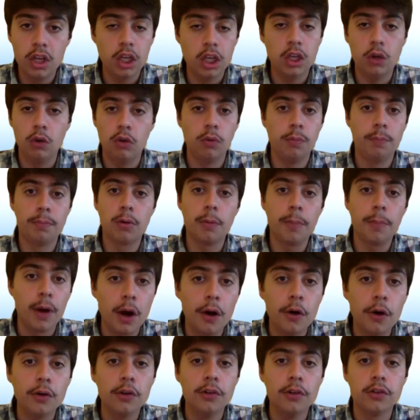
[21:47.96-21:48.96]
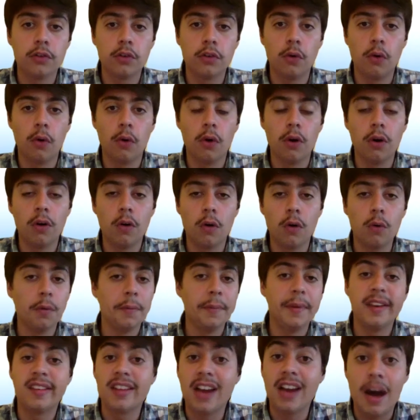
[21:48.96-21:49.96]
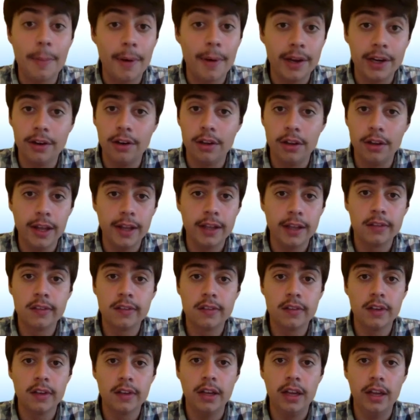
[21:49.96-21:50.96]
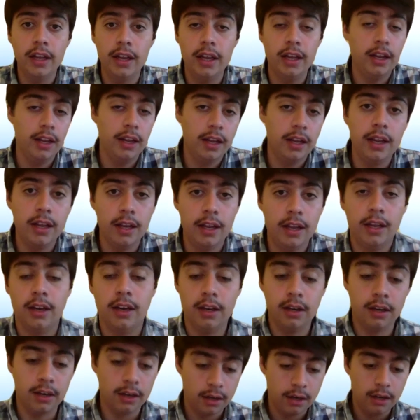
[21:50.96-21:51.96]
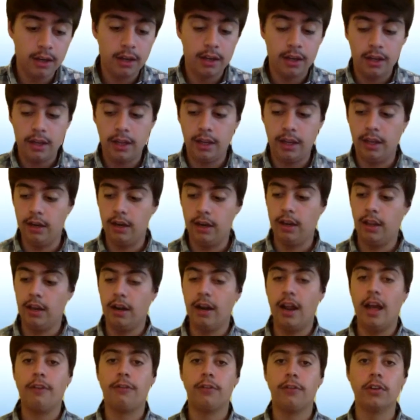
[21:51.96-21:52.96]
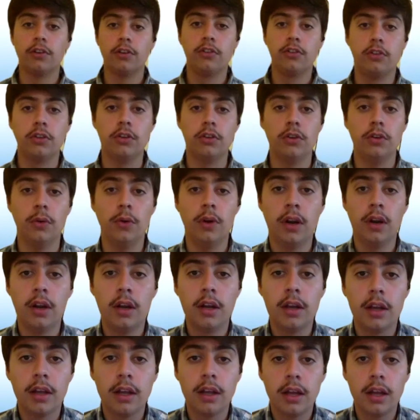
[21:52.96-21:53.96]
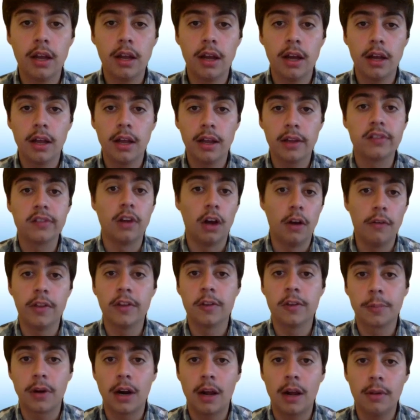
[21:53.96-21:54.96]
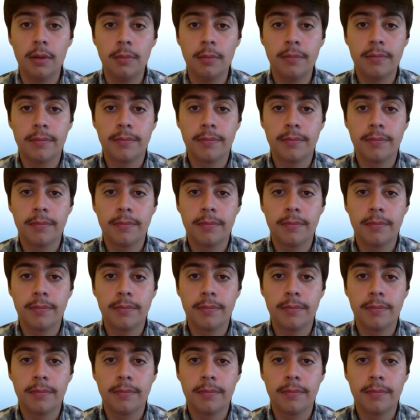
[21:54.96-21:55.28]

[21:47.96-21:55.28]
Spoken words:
would propose or would be top on your list in an effort to solve this problem?